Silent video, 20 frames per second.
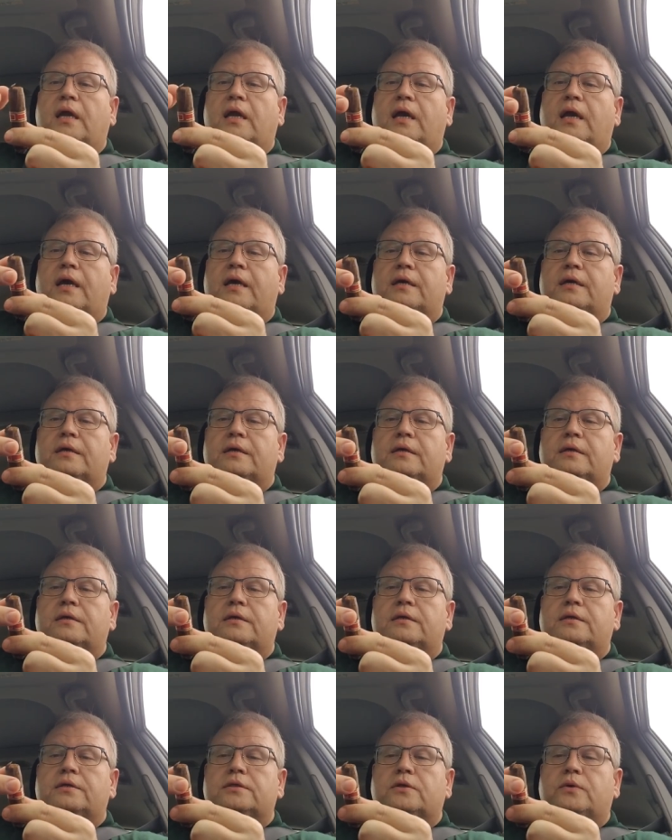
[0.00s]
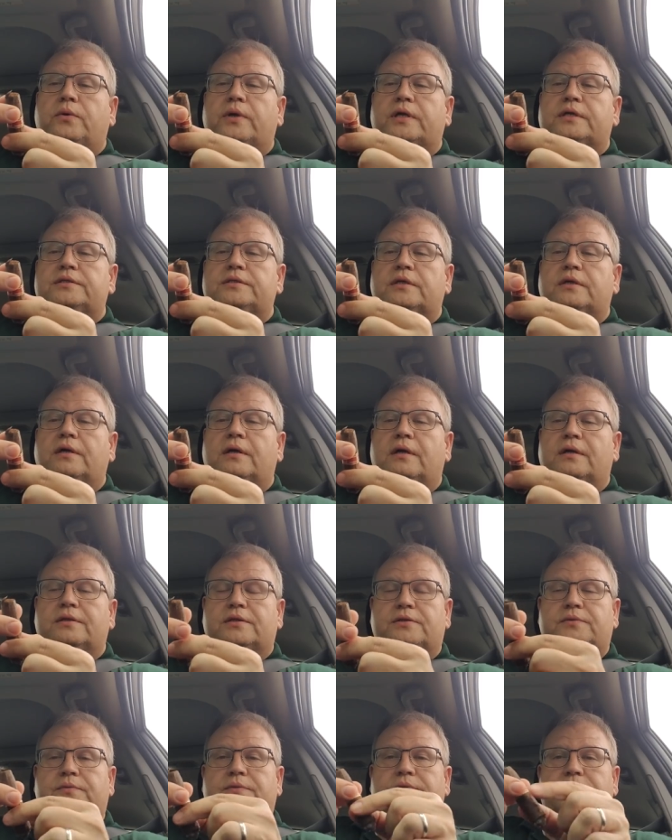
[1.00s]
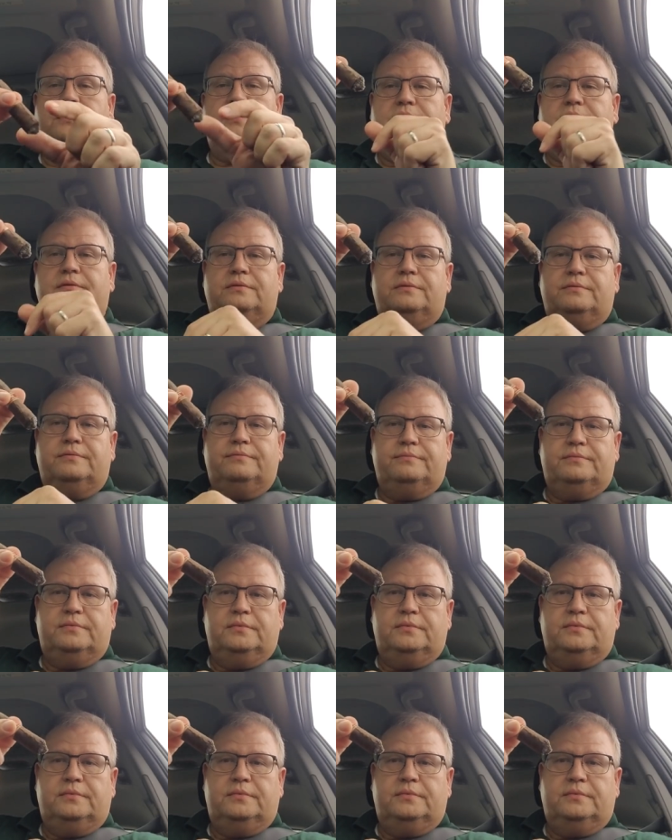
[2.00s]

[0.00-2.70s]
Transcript: had a quick cigar. This was a little,